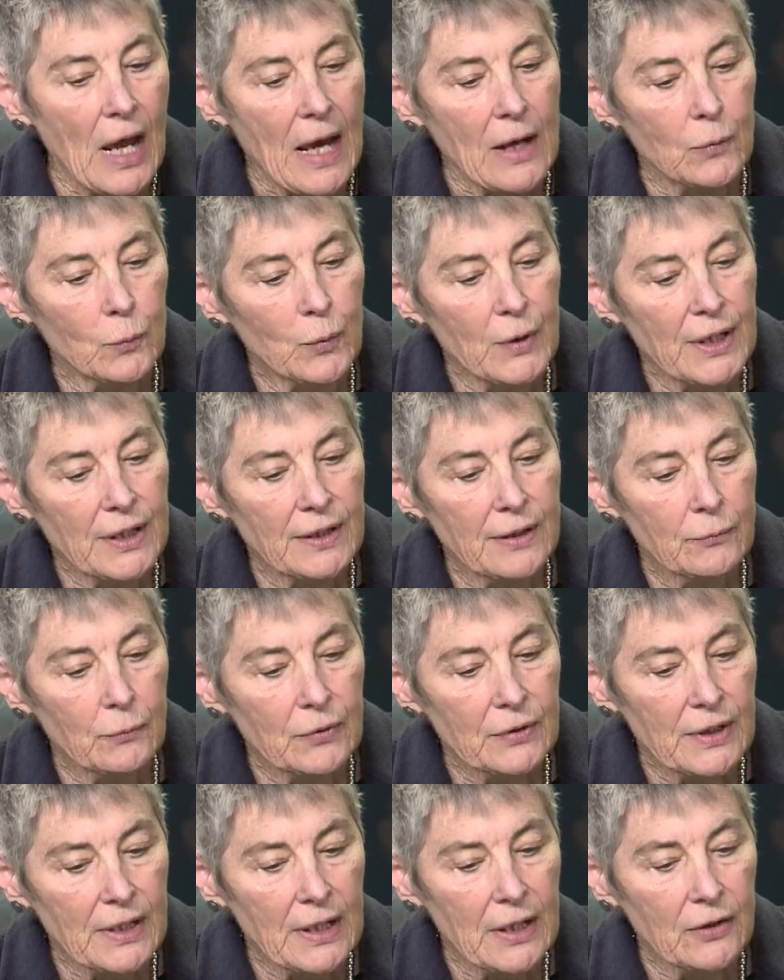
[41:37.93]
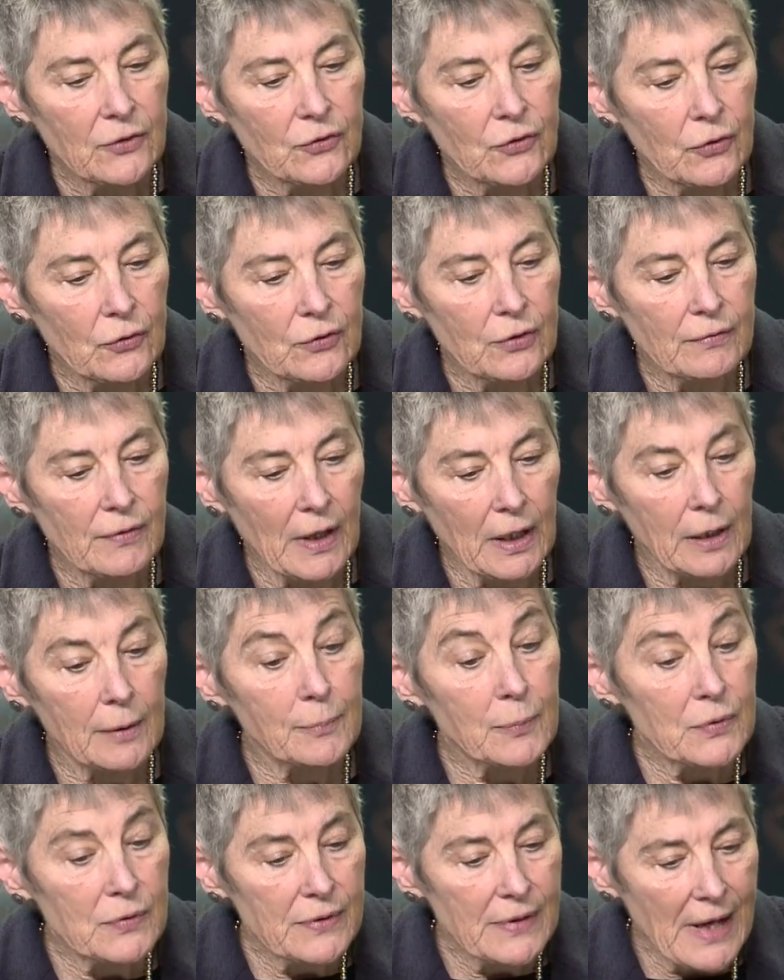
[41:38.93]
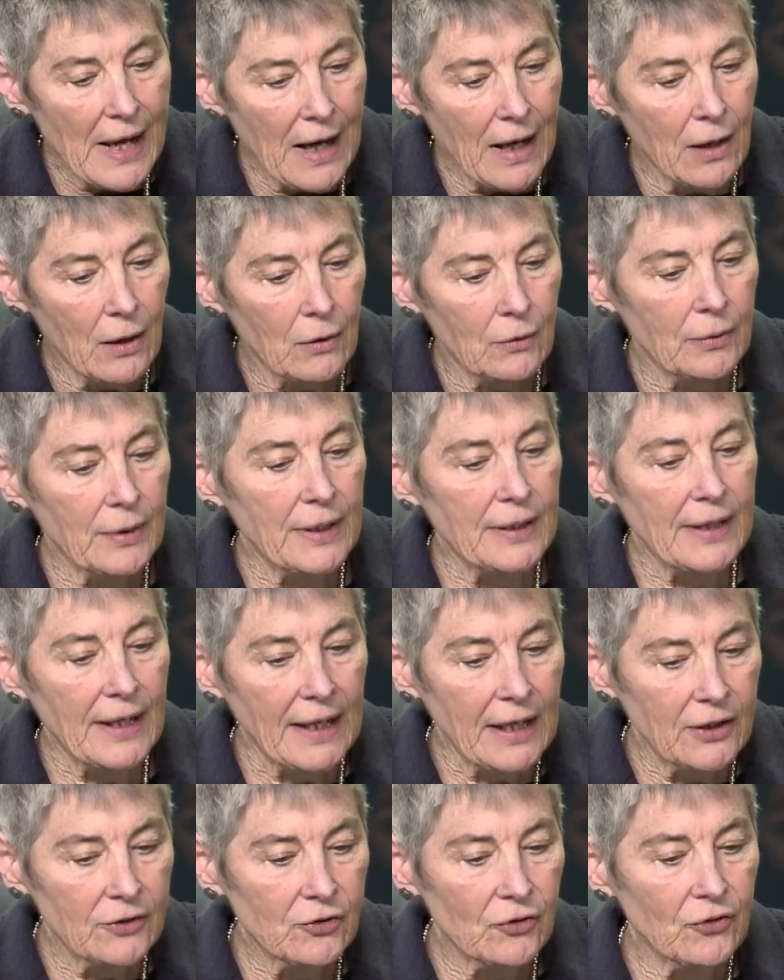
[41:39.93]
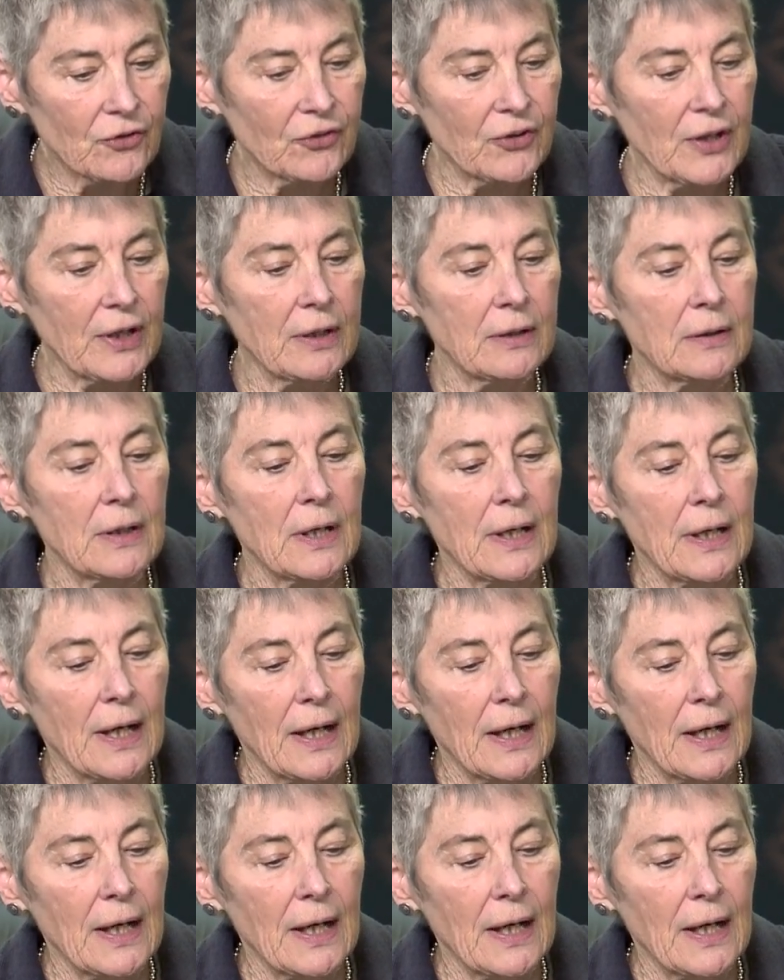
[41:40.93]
And we need to develop now an agency,